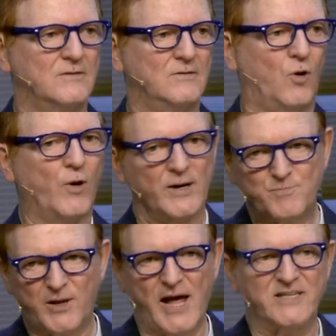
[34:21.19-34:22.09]
or in
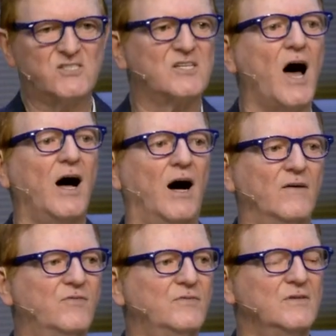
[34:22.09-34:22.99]
place of
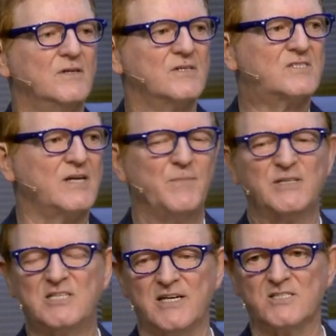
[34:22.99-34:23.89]

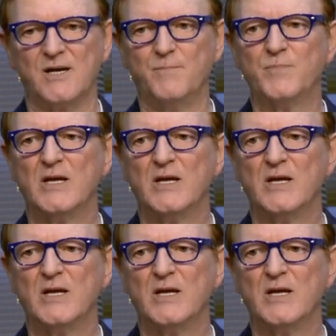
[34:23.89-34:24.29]
Semitism,